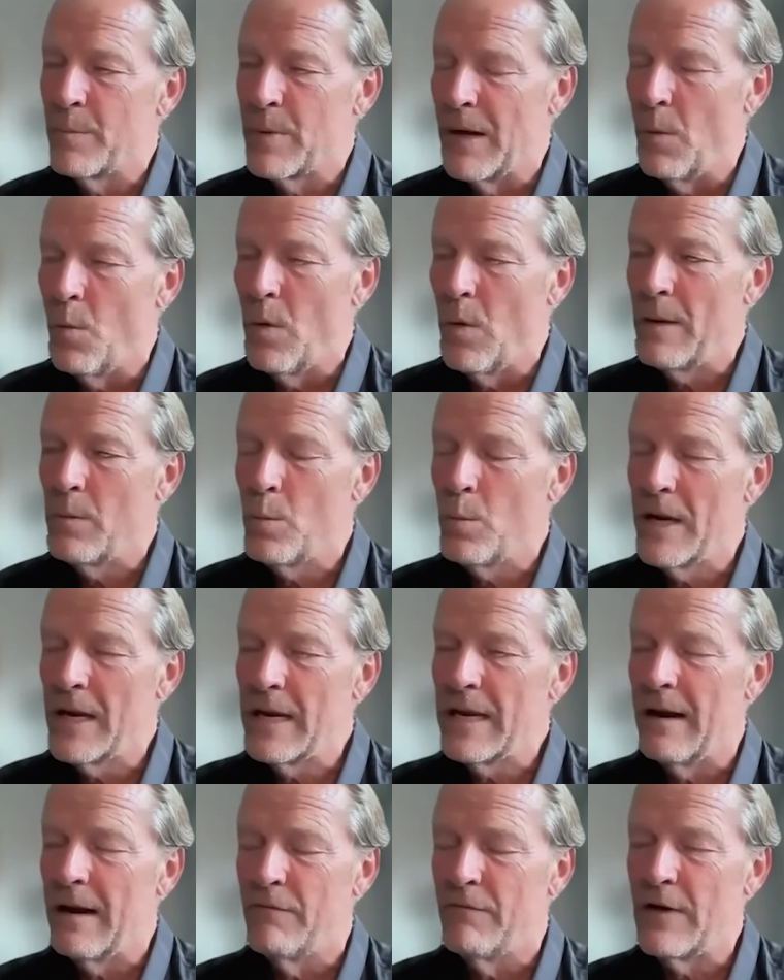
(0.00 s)
But when
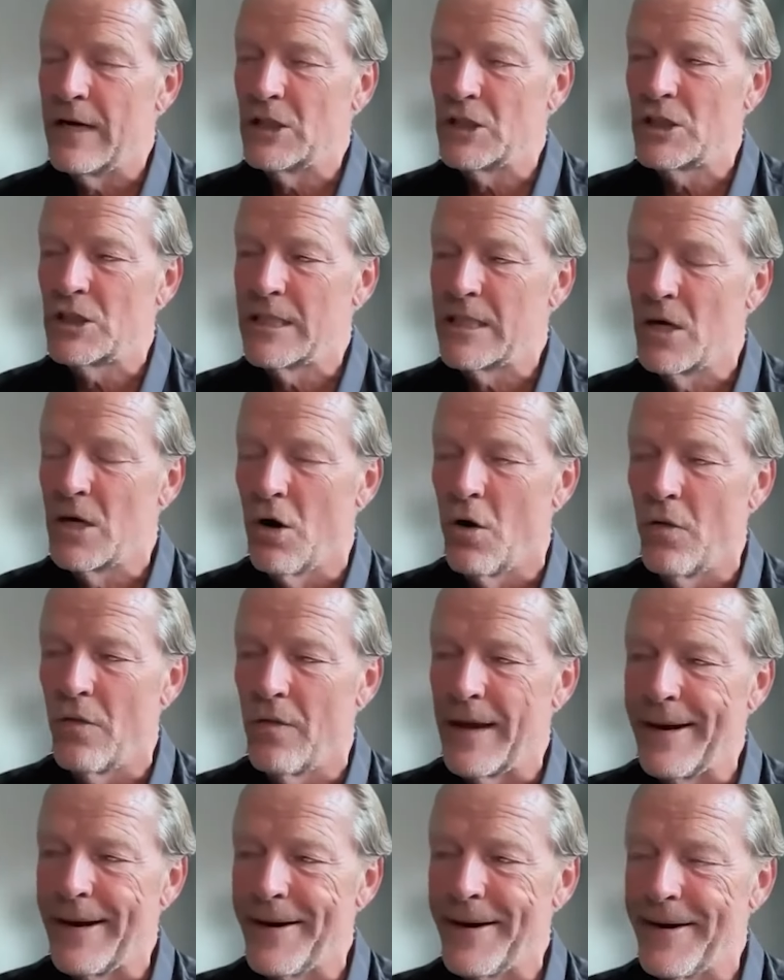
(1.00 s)
we eventually got
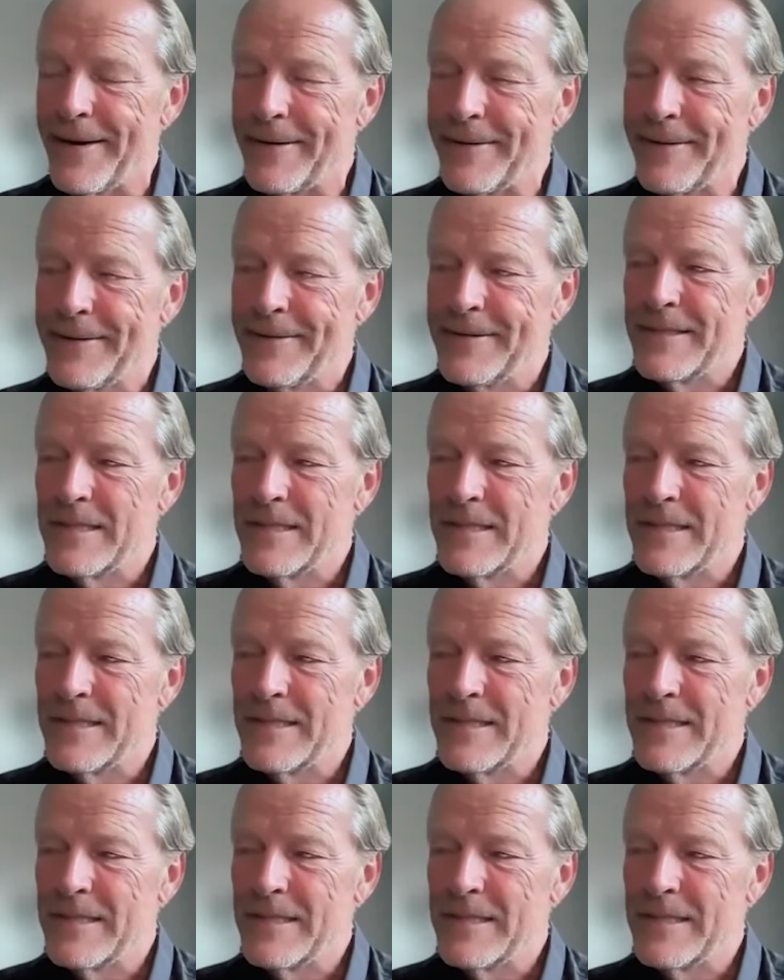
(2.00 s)
there,